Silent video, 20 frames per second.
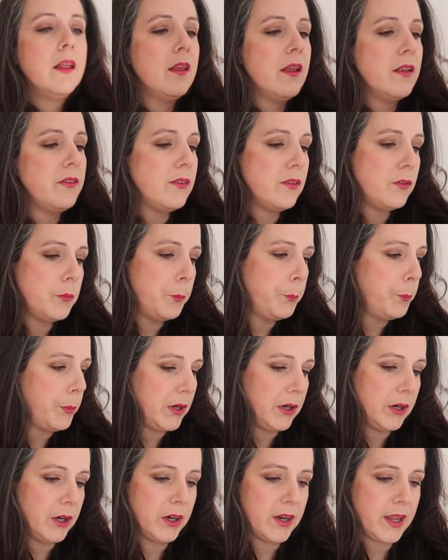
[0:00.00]
This is
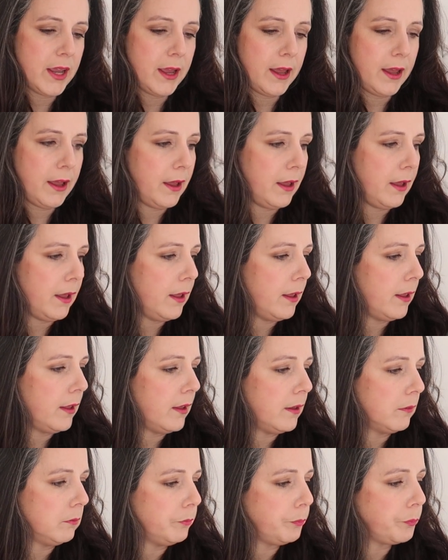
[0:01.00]

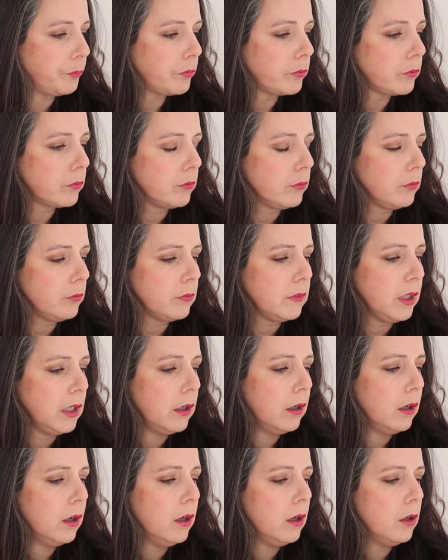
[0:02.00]
Burda
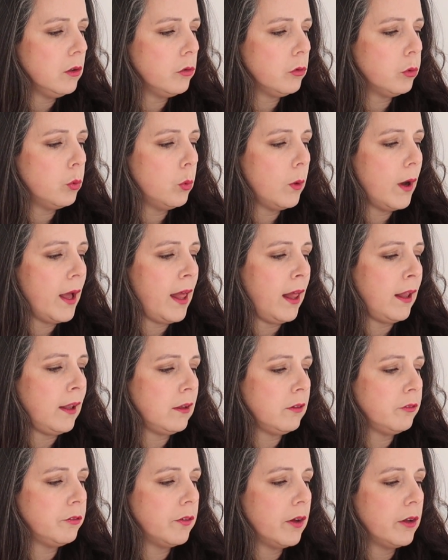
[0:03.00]

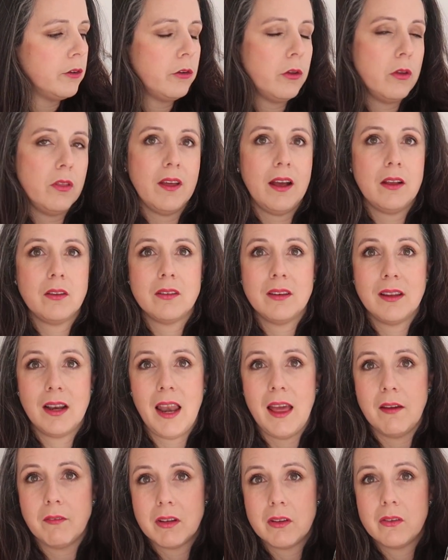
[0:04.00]
twelve two thousand
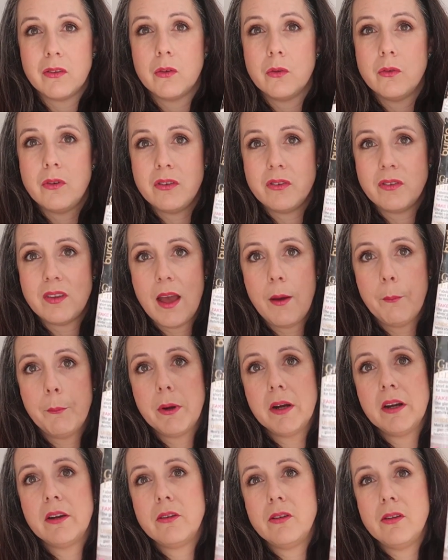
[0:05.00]
eleven, so
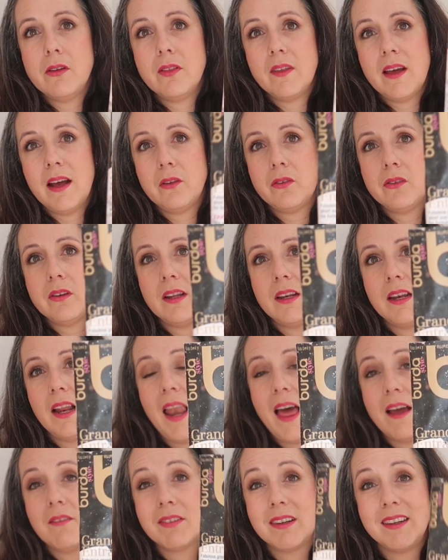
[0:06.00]
December two thousand
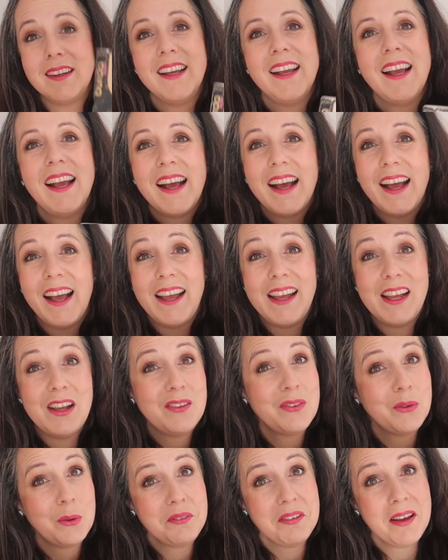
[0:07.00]
eleven. Uh,
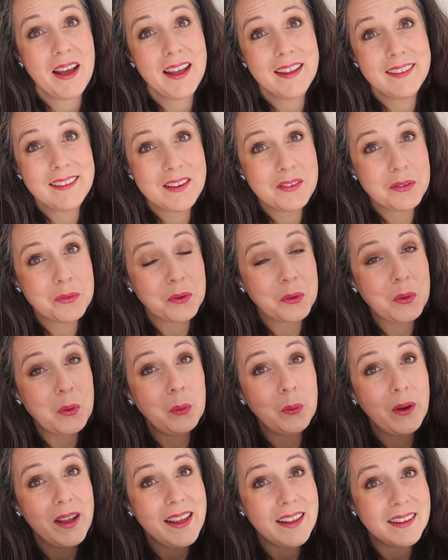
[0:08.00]
so I've had this for
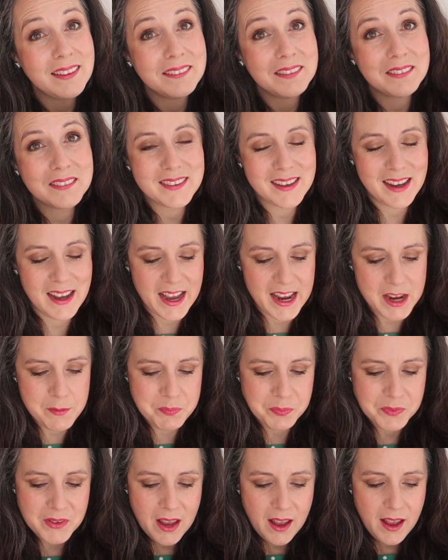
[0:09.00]
quite a long time,
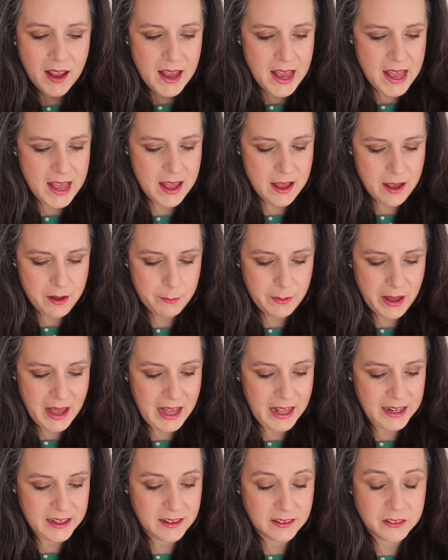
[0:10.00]
um,
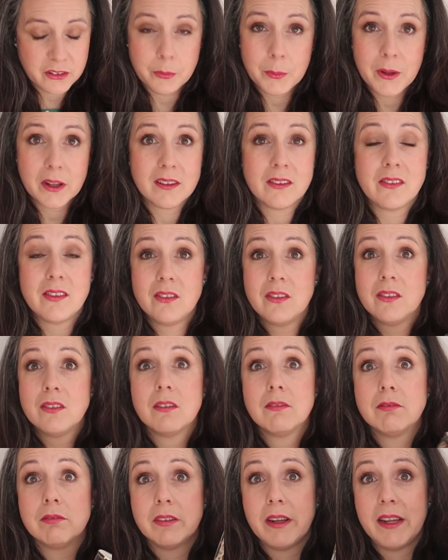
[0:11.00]
and to be honest, this is
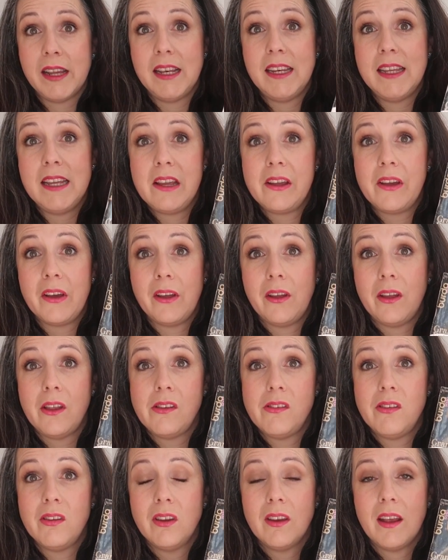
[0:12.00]
a really
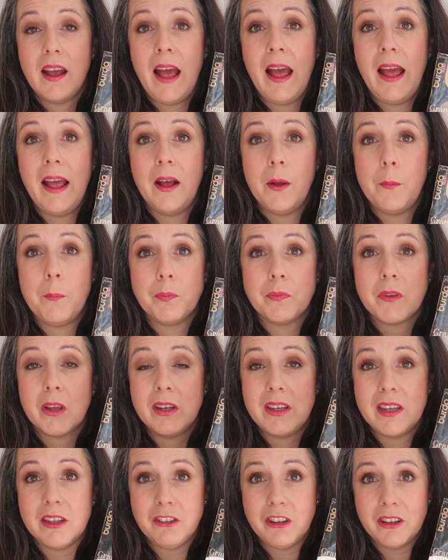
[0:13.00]
good um,
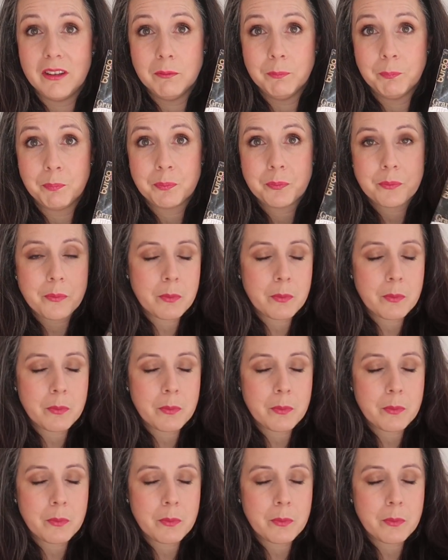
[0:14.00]
addition.